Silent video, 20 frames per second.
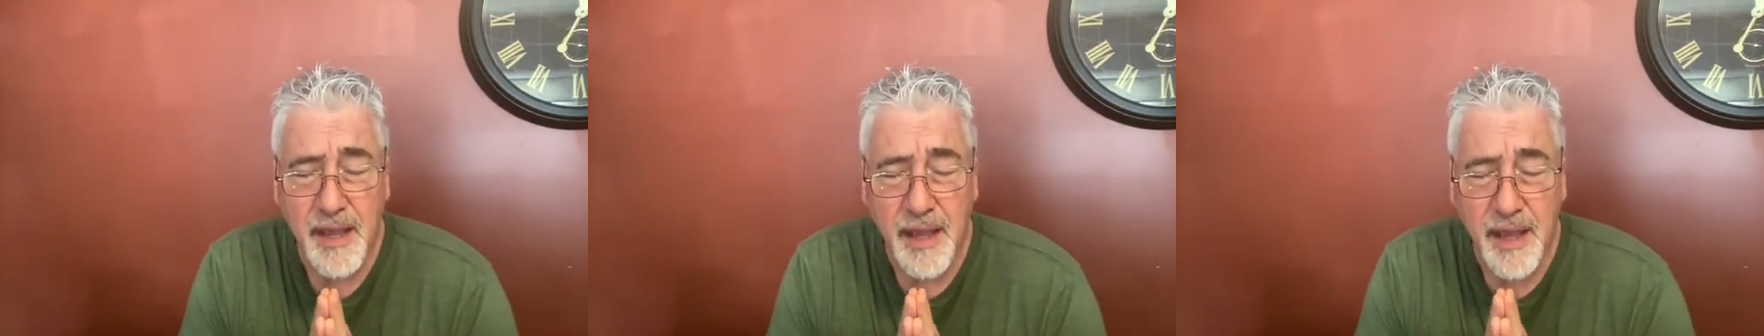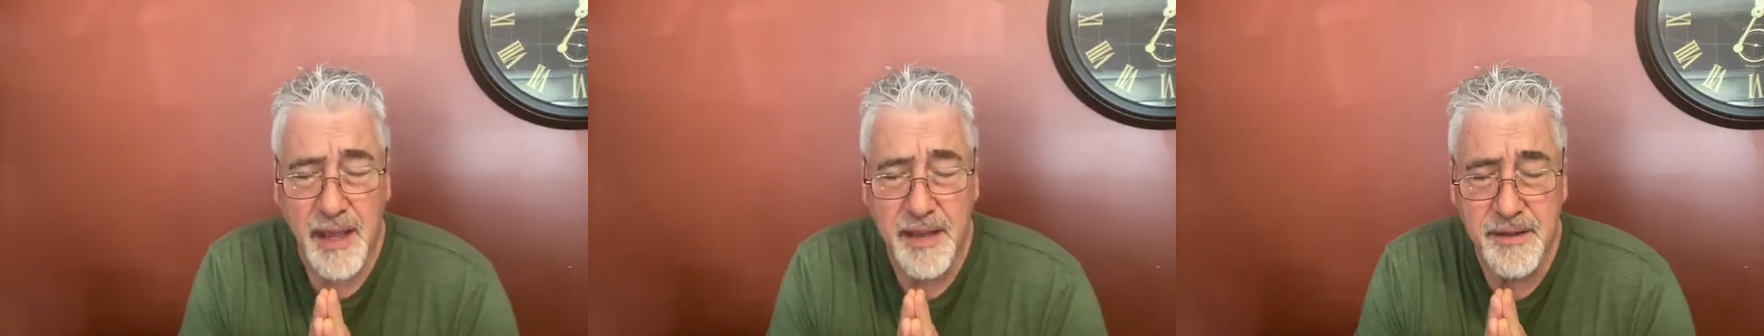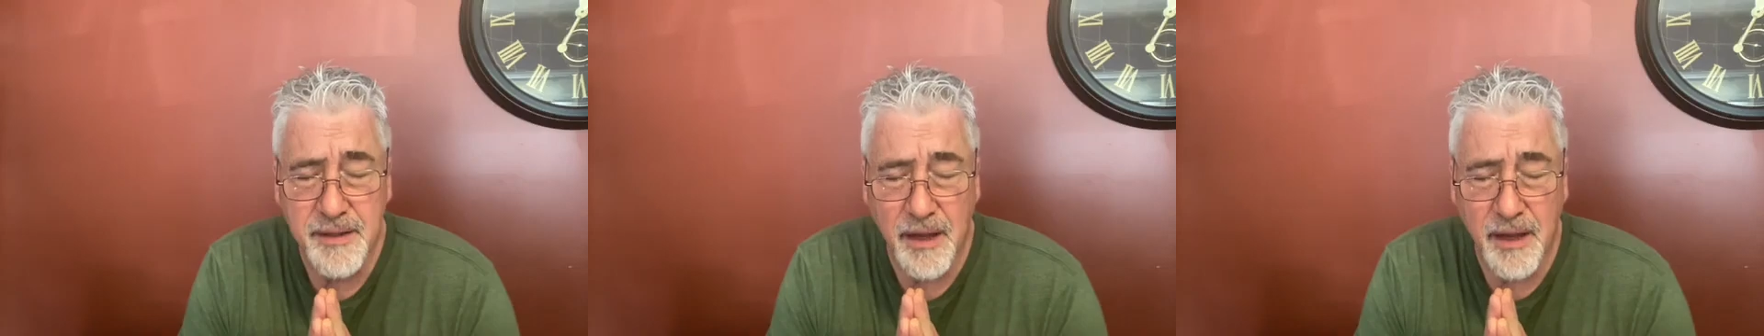
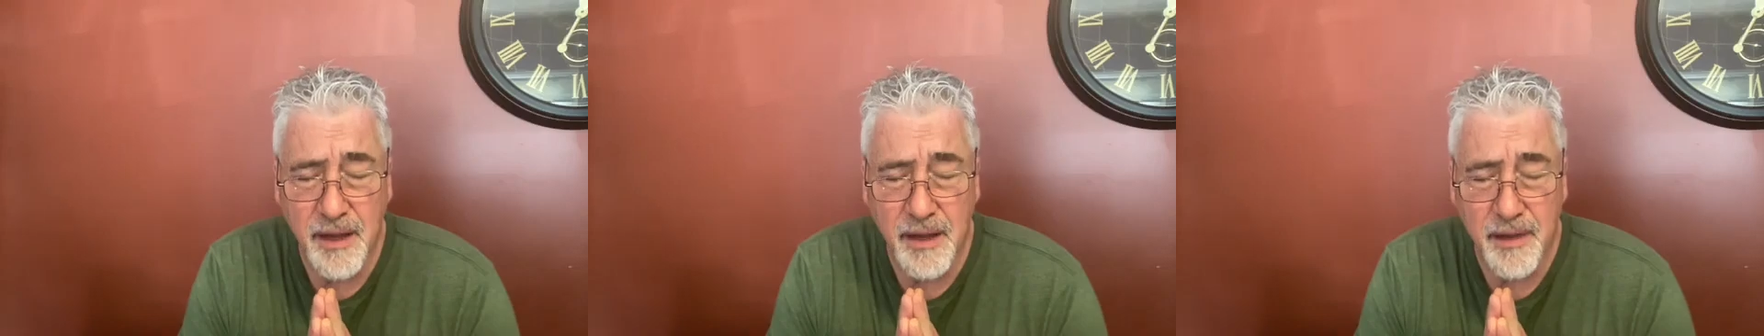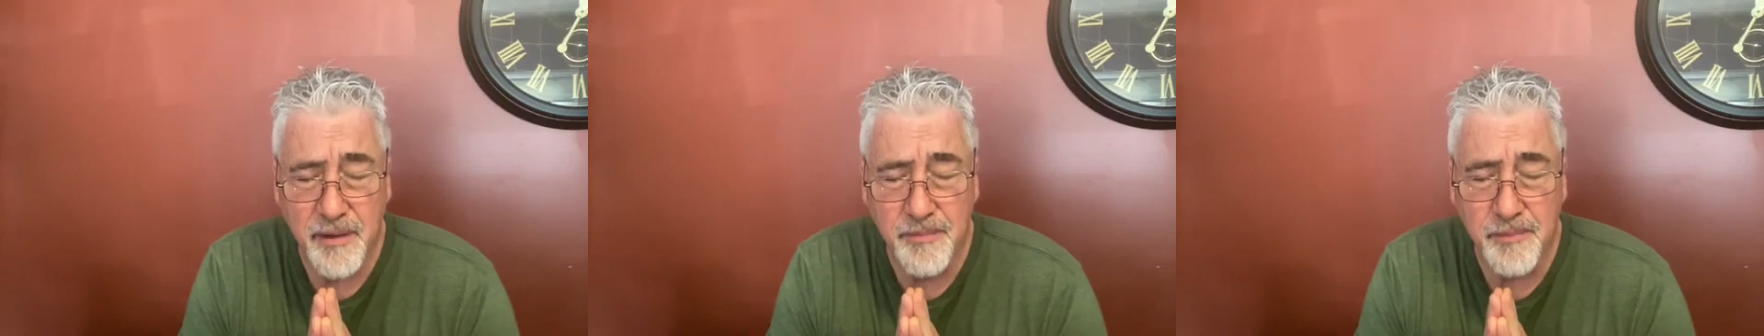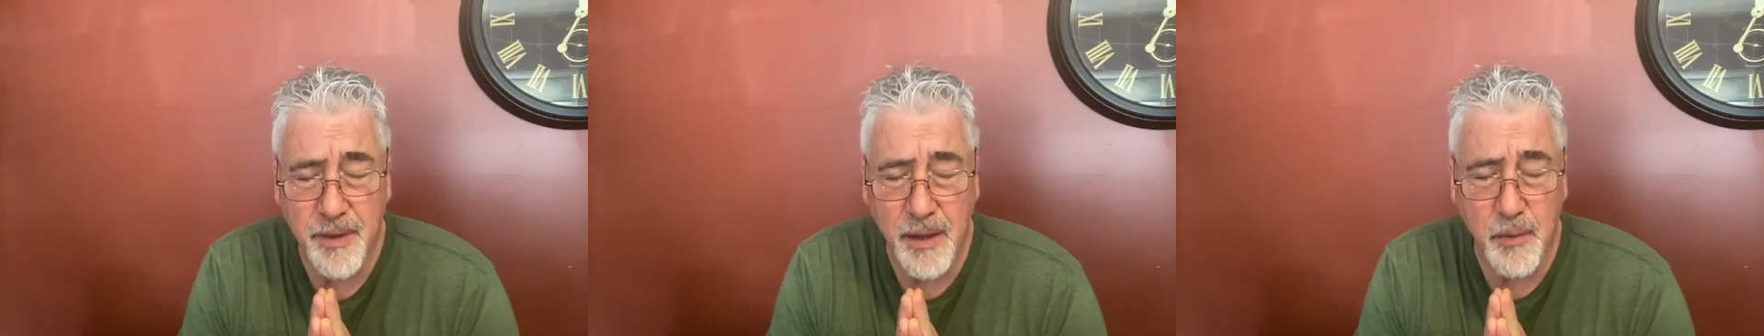and
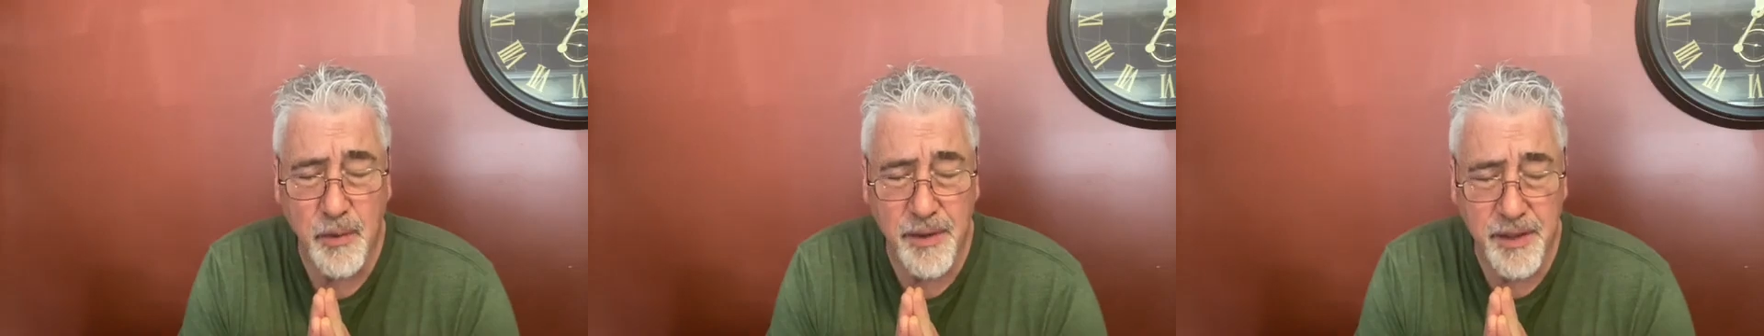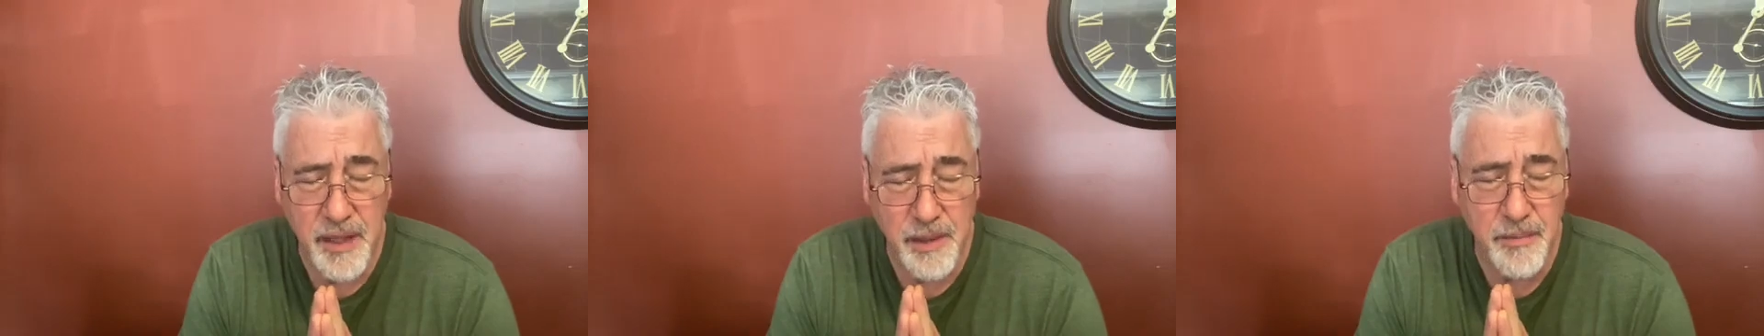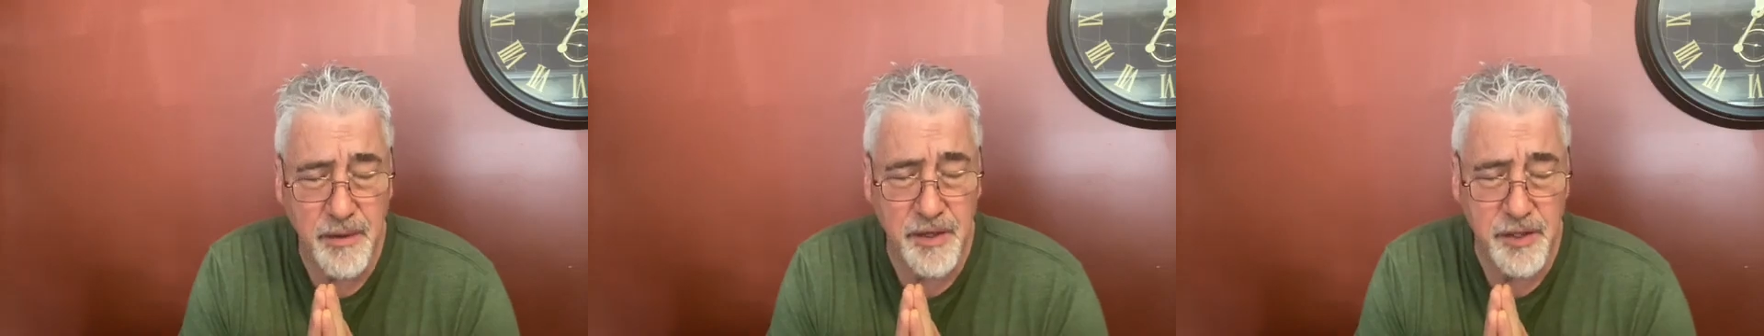uh, be
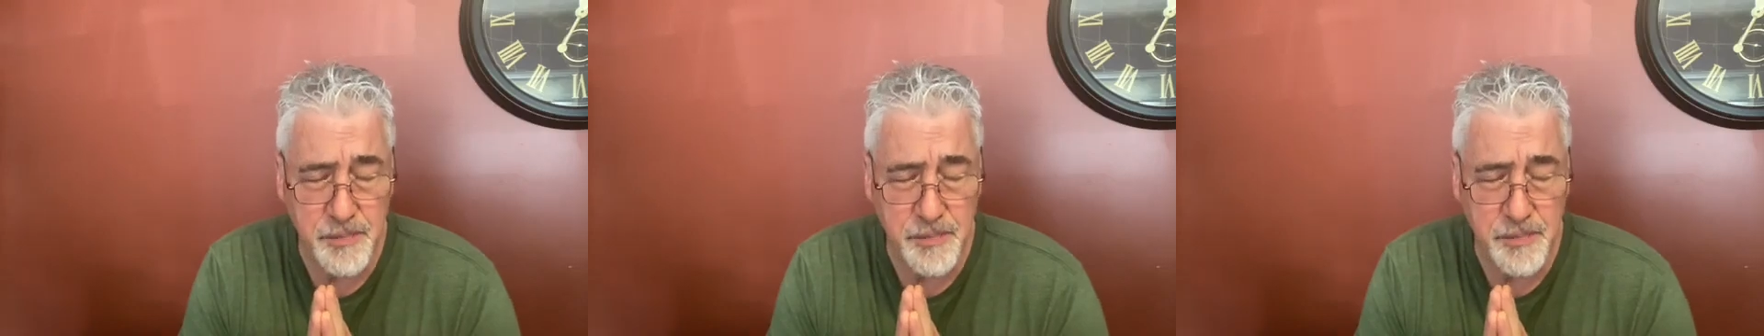with him in a